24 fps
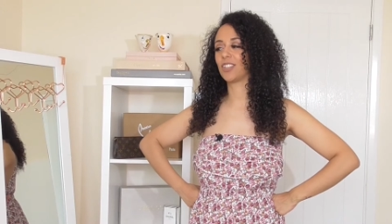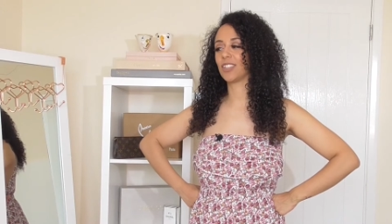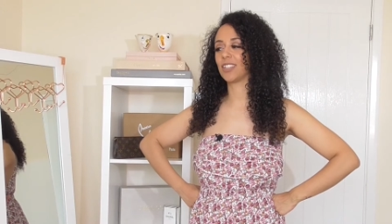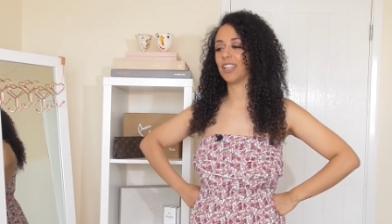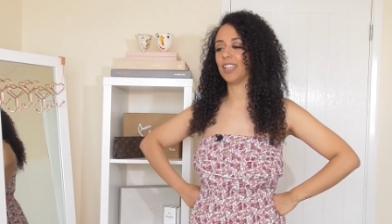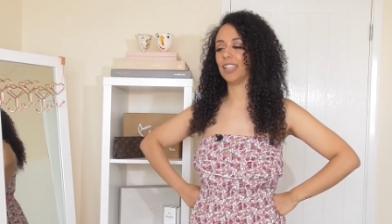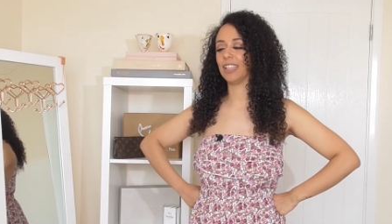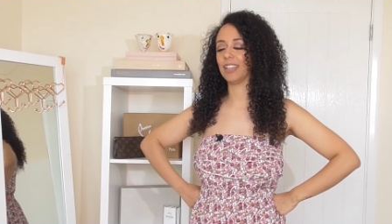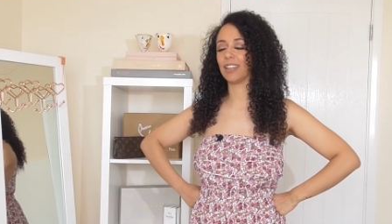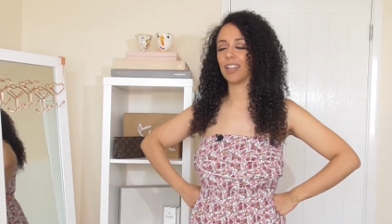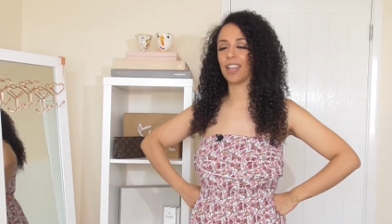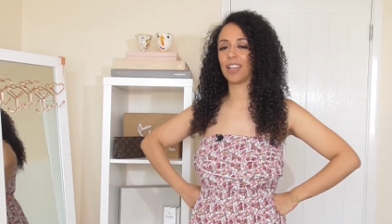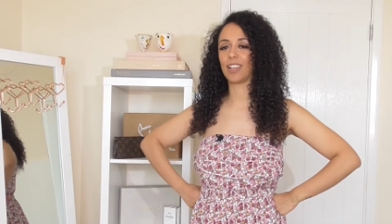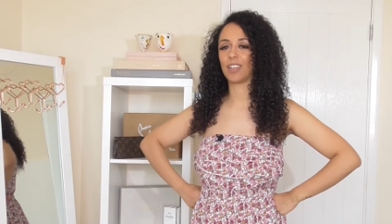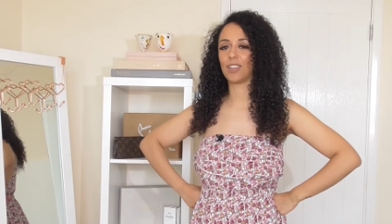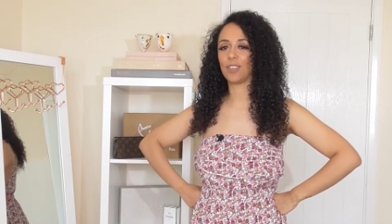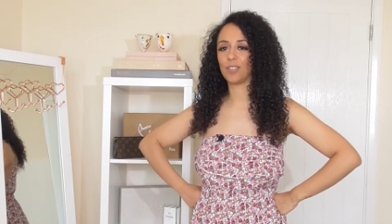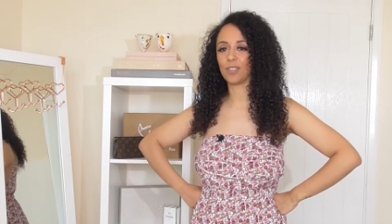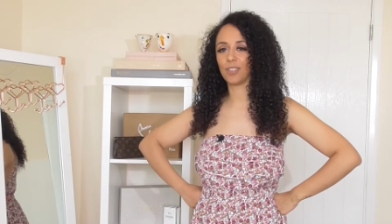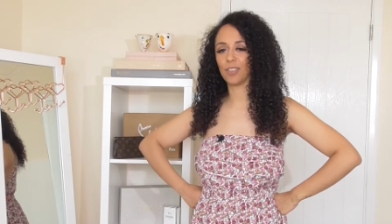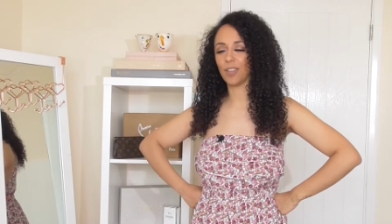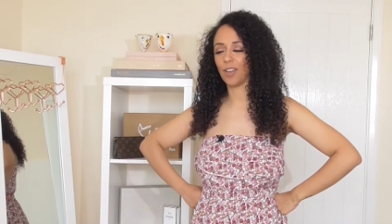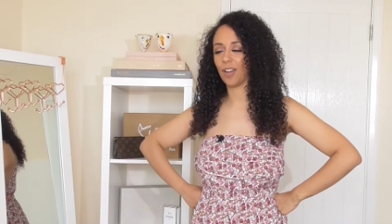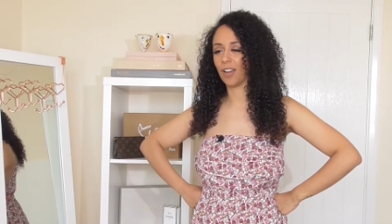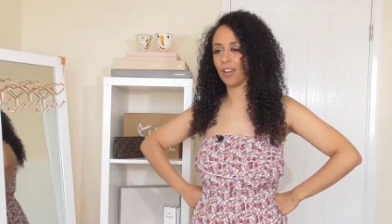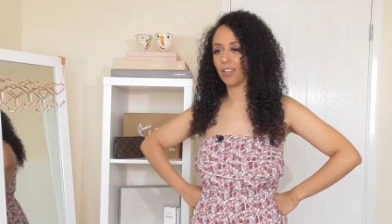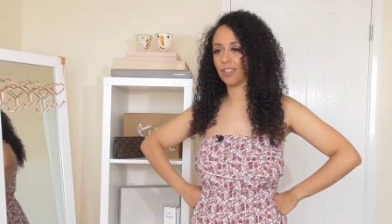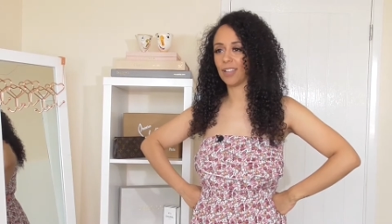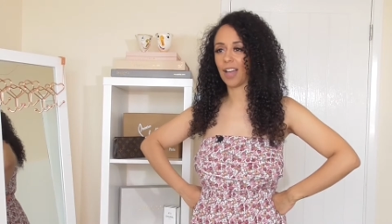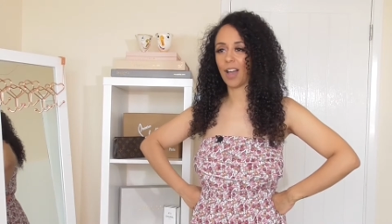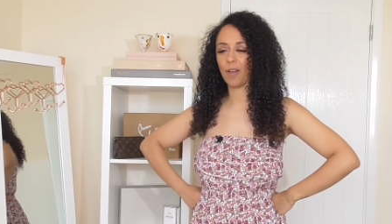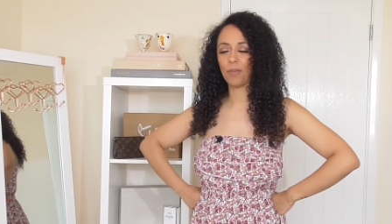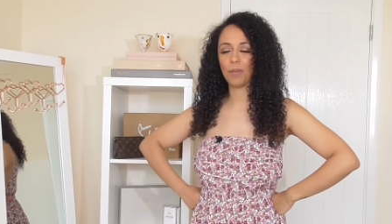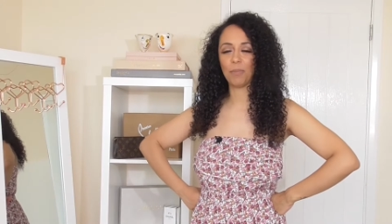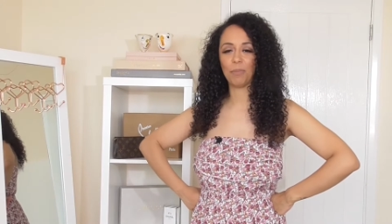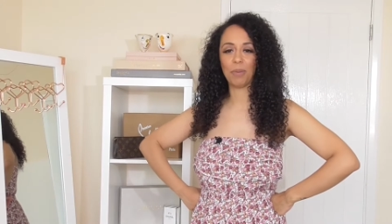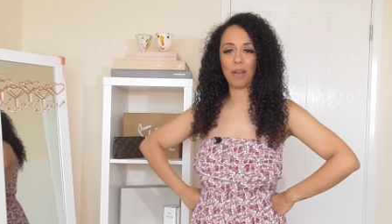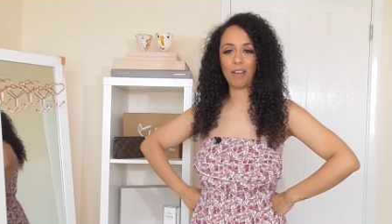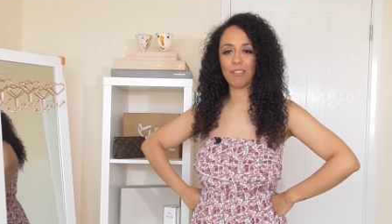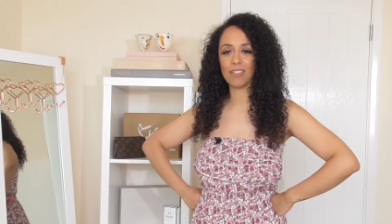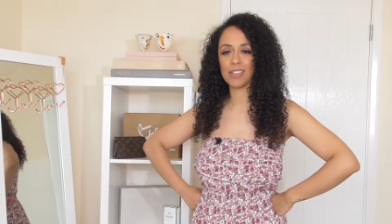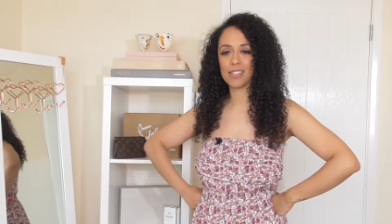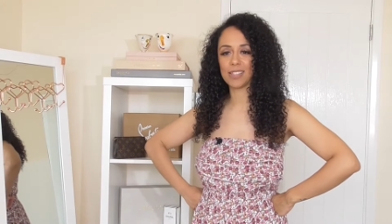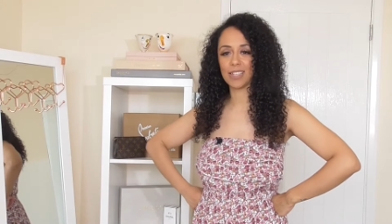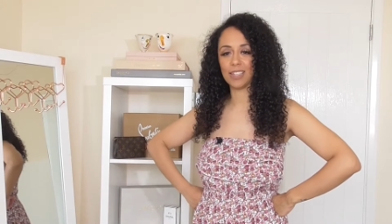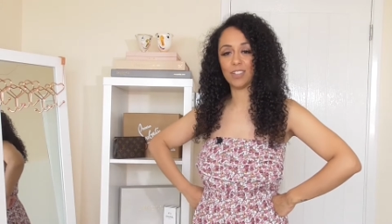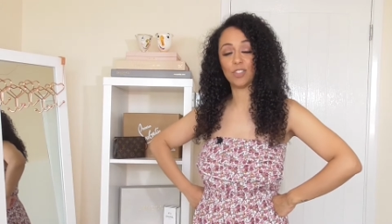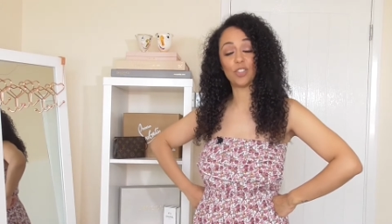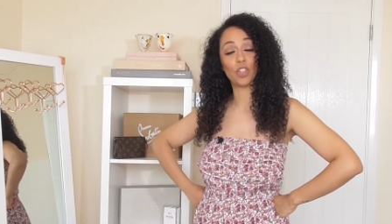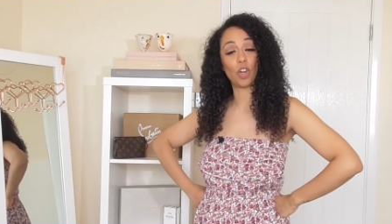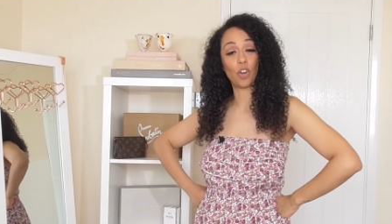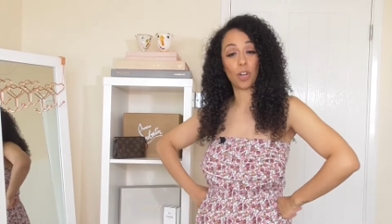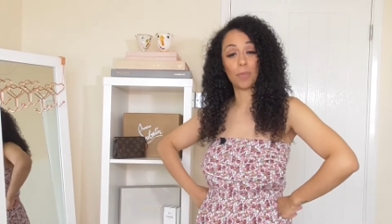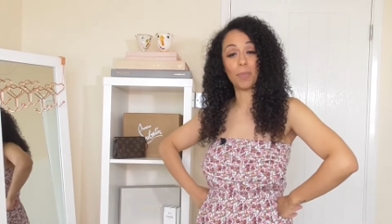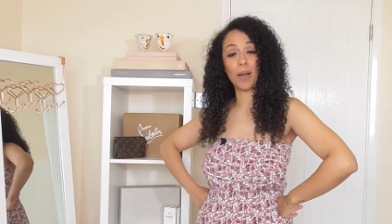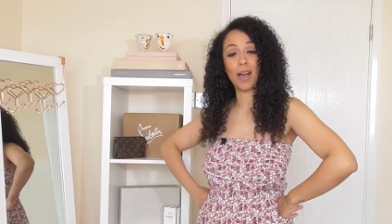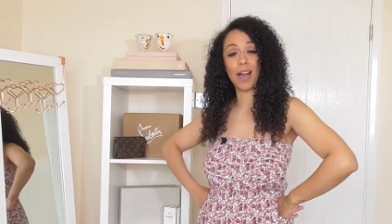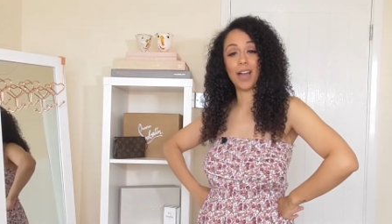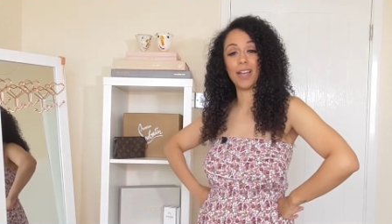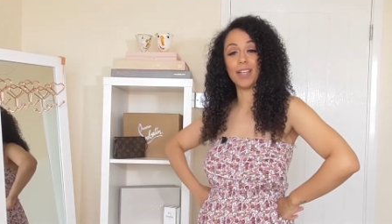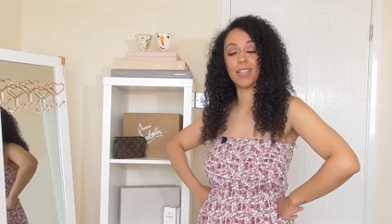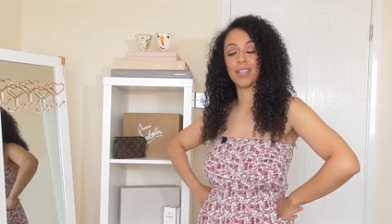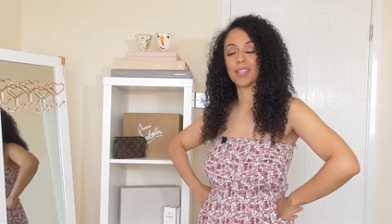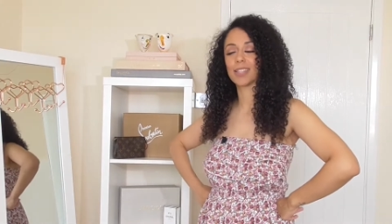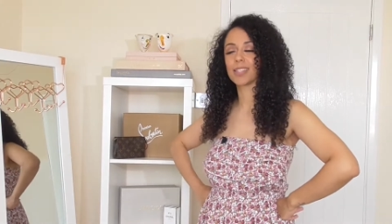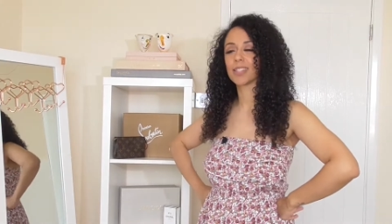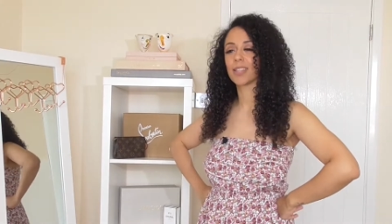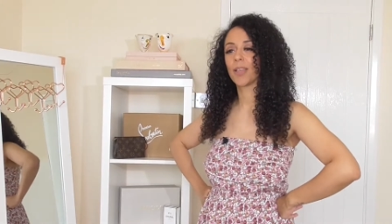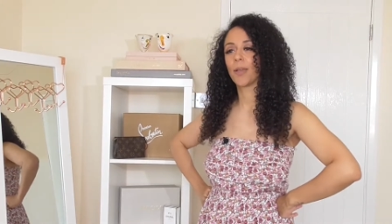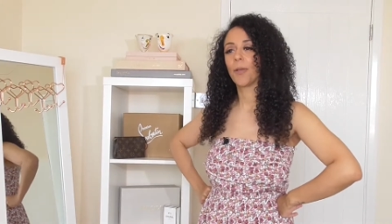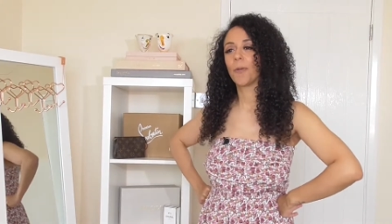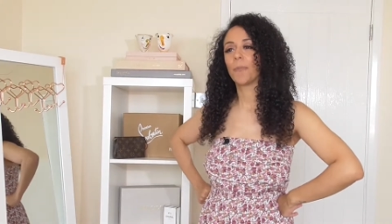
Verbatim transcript: Janine, like, ugh, how embarrassing. Doc Martens.